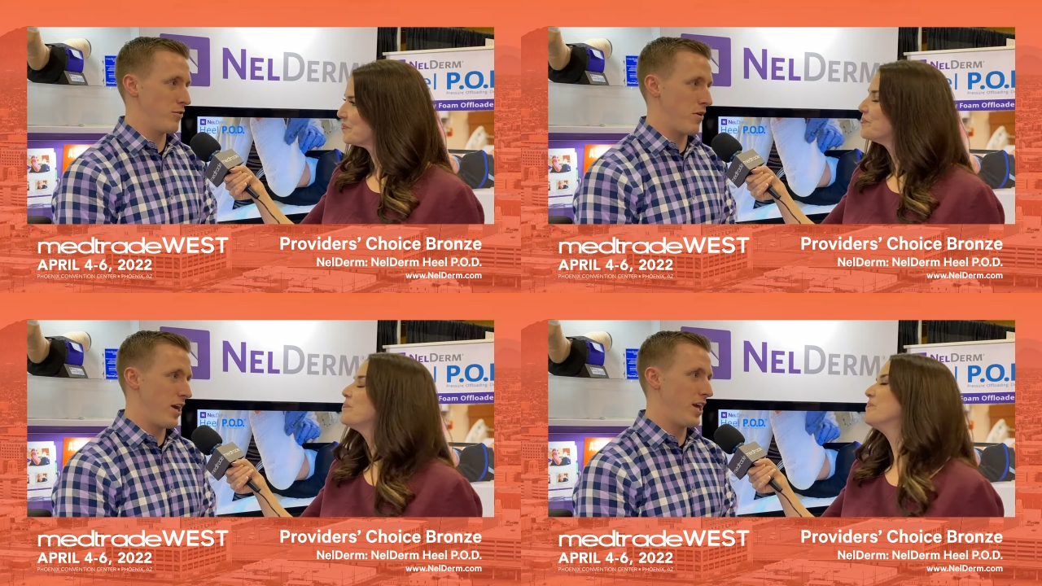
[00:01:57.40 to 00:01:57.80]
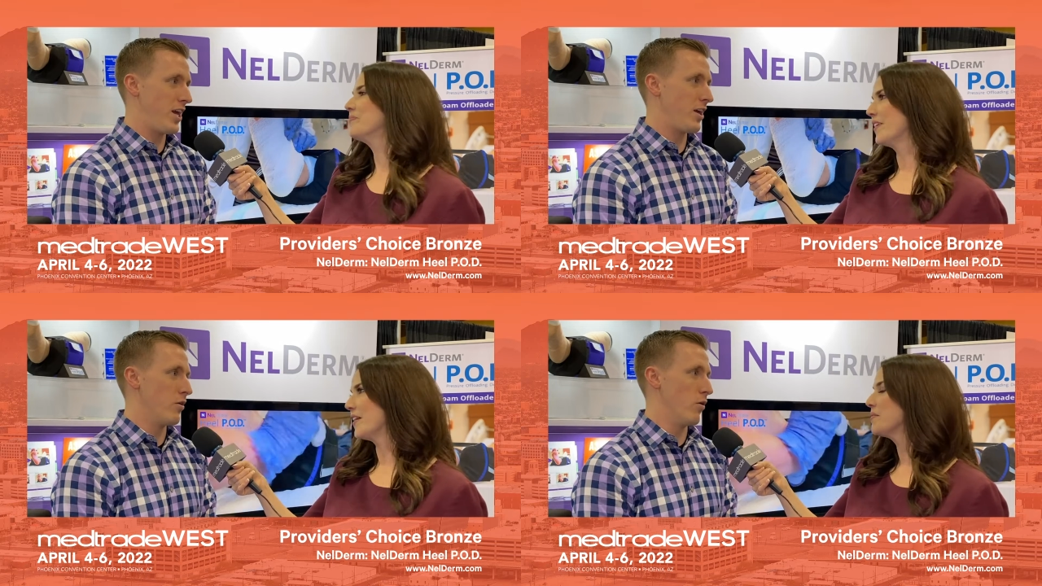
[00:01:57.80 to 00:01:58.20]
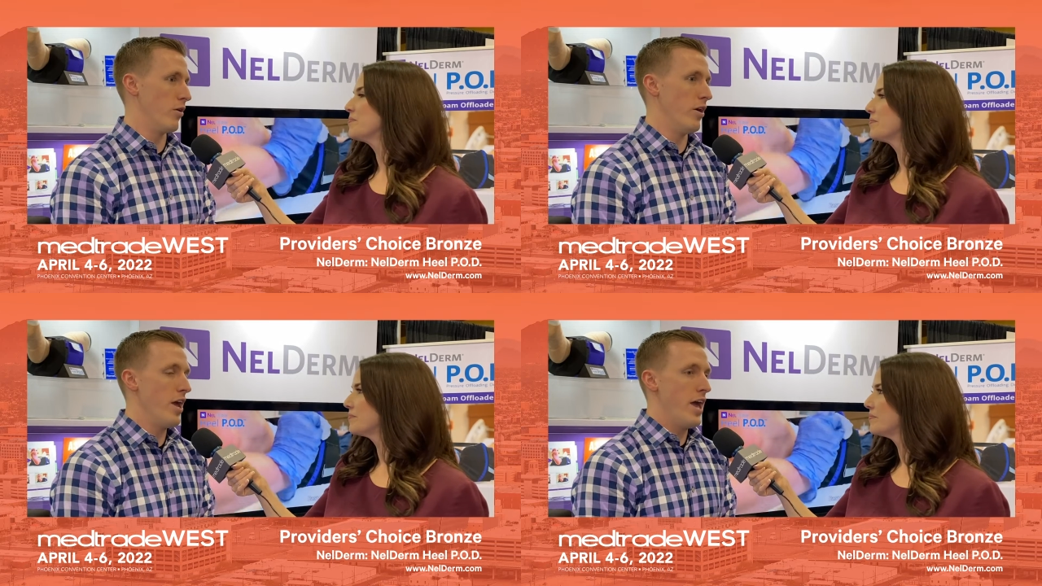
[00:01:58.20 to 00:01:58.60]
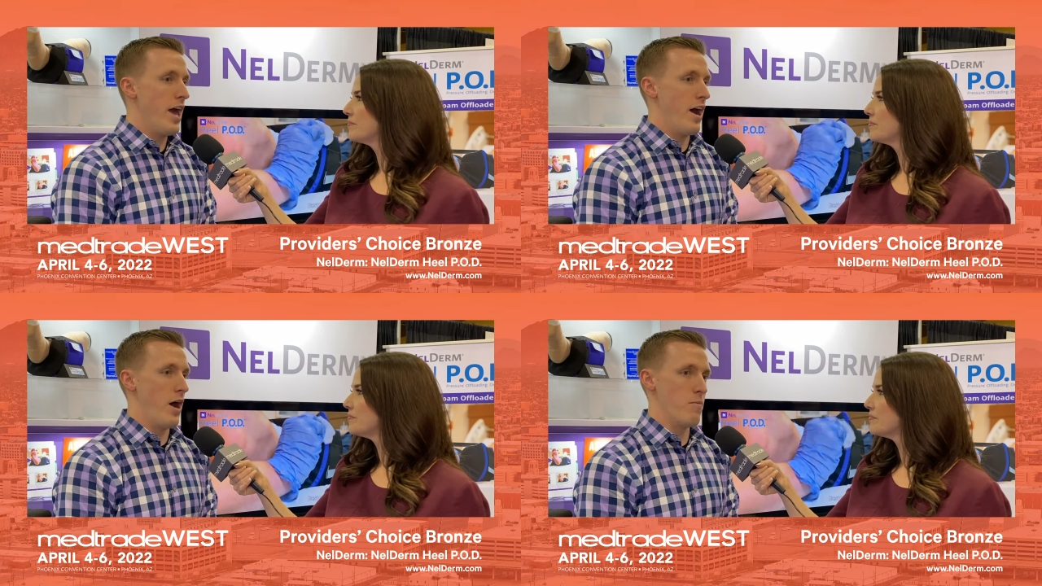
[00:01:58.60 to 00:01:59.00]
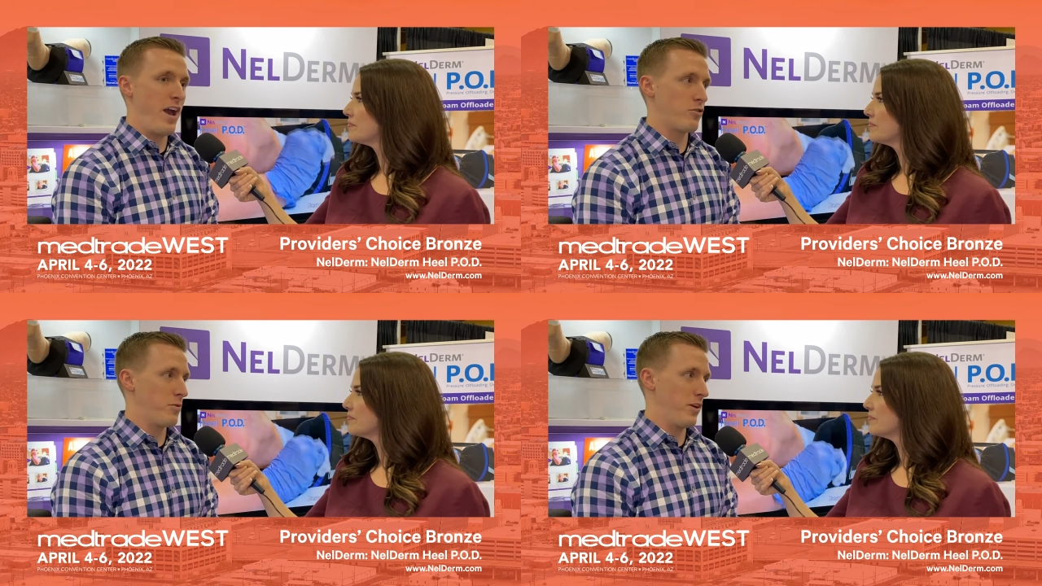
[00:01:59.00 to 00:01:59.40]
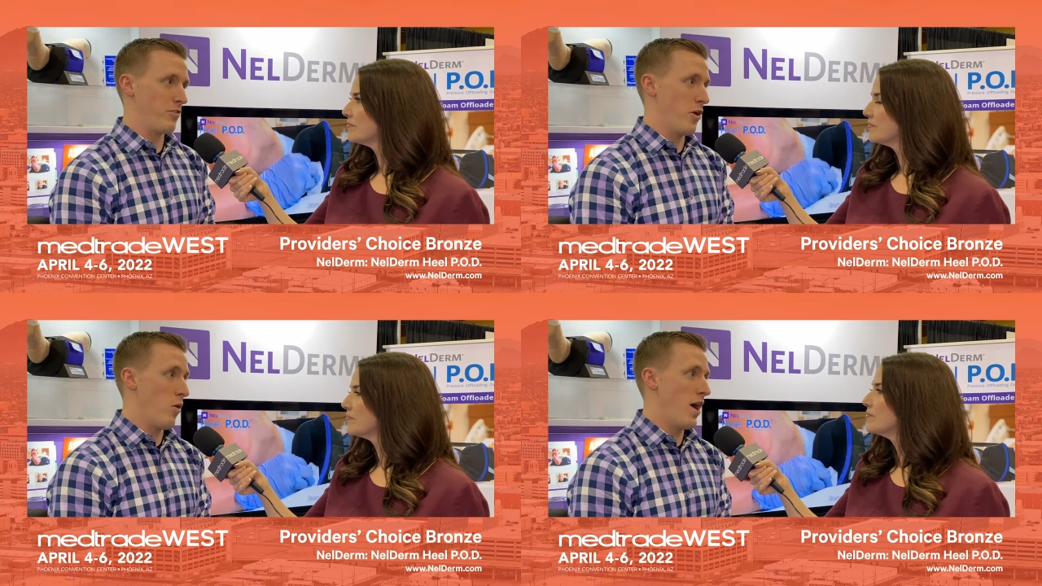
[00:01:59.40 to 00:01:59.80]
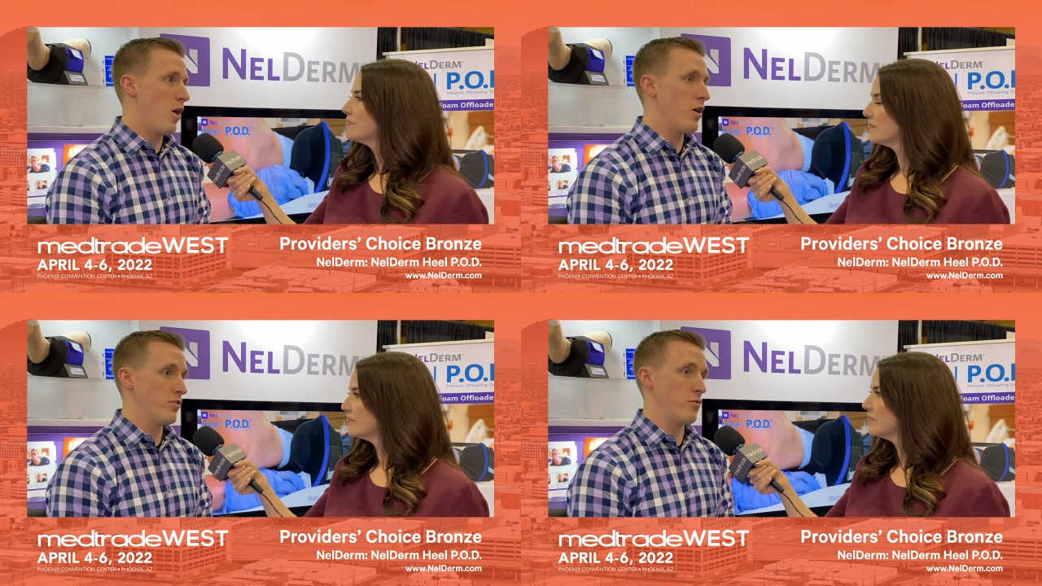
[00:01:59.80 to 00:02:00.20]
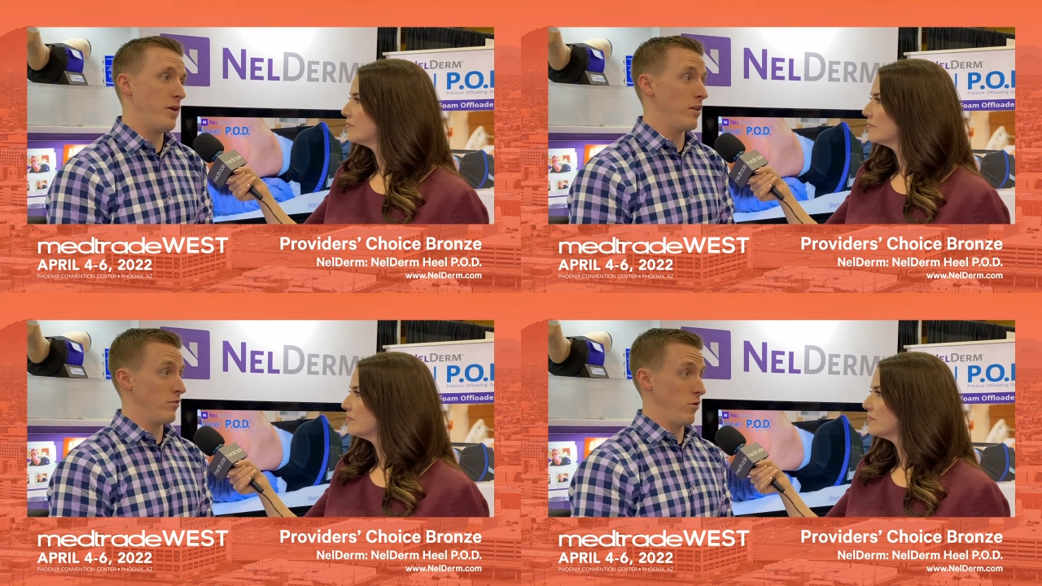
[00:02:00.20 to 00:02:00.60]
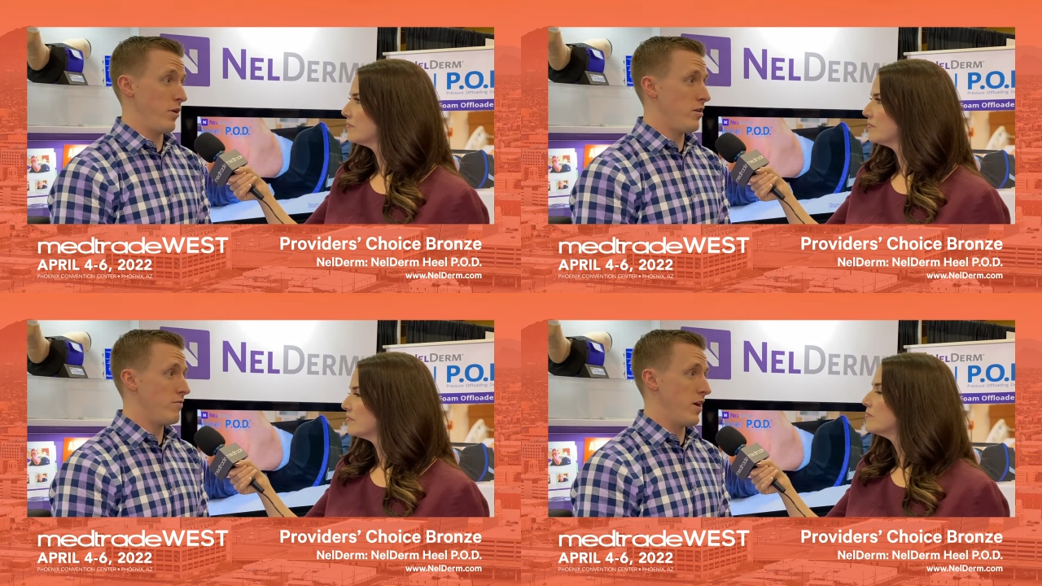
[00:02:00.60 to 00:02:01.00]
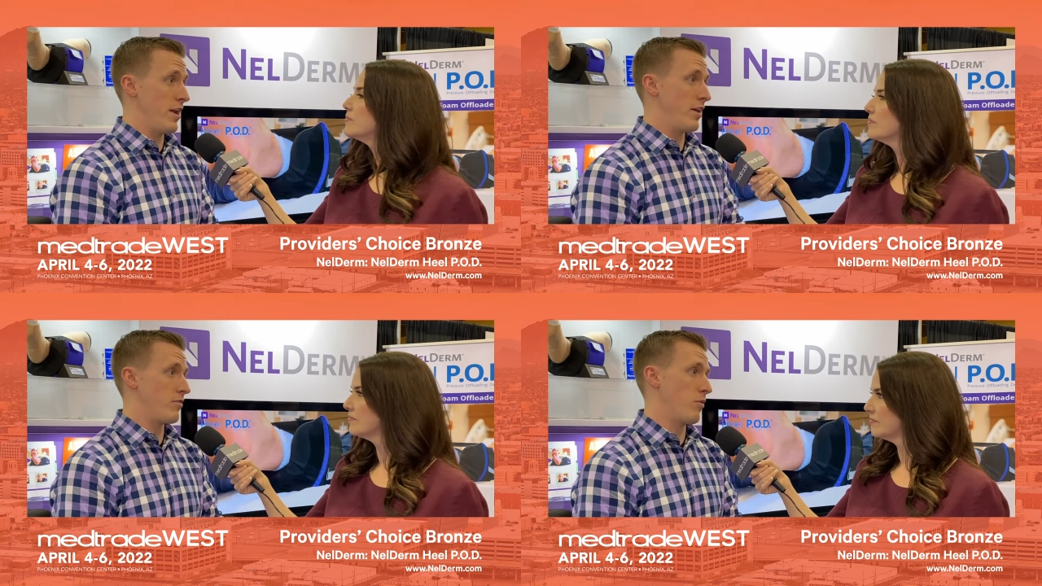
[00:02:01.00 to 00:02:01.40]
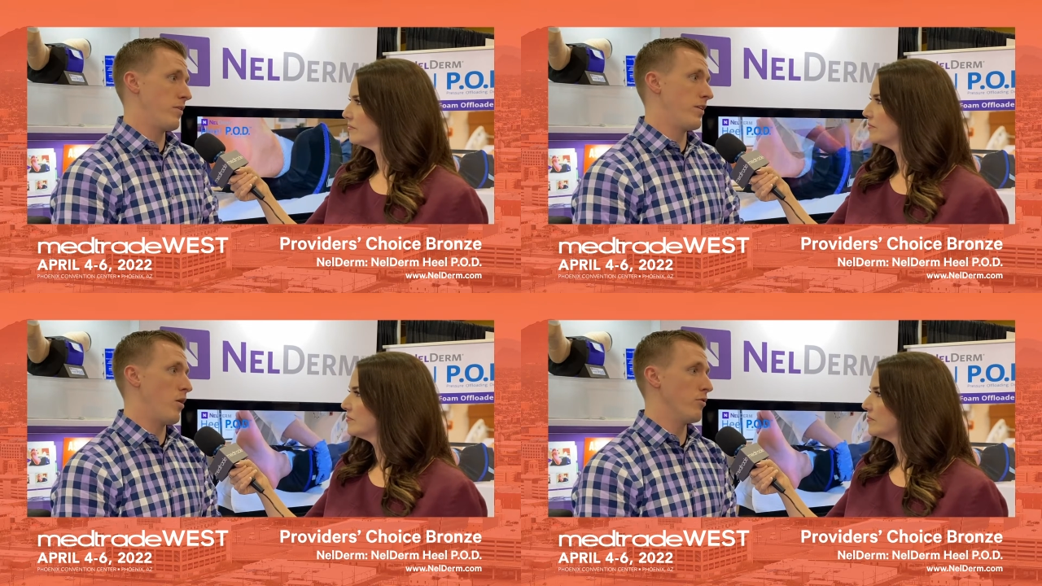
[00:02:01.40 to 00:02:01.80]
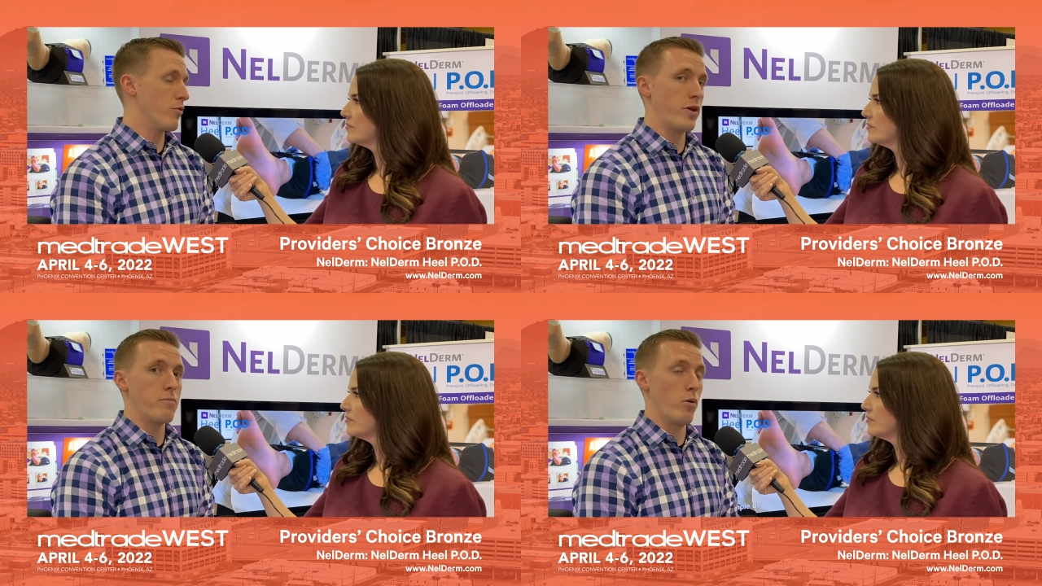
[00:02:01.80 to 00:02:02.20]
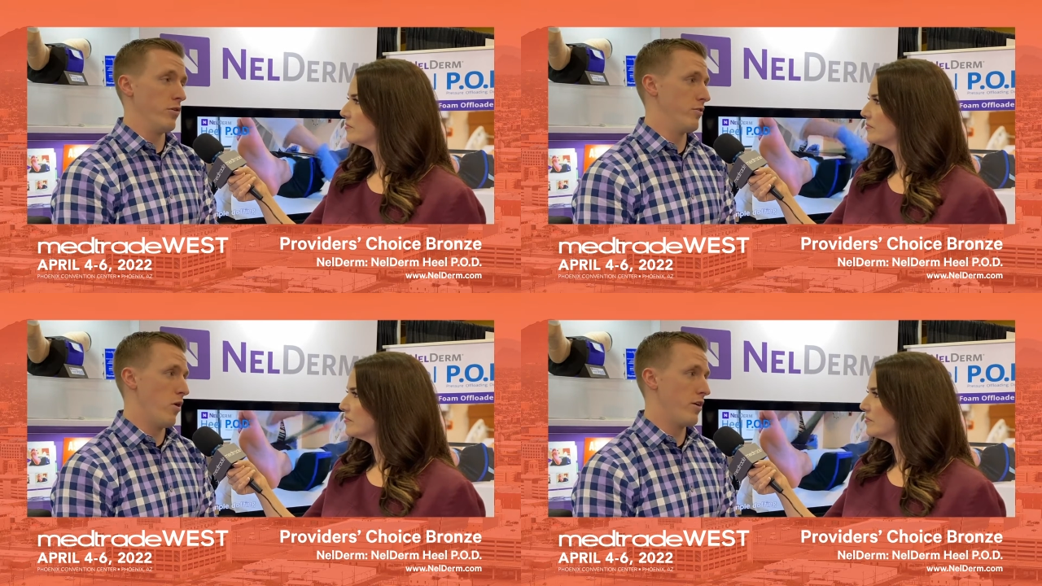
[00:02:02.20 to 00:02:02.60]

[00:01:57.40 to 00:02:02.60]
Speaker 1: training or um, expertise and know-how. It should be intuitive, and that's something that was really important to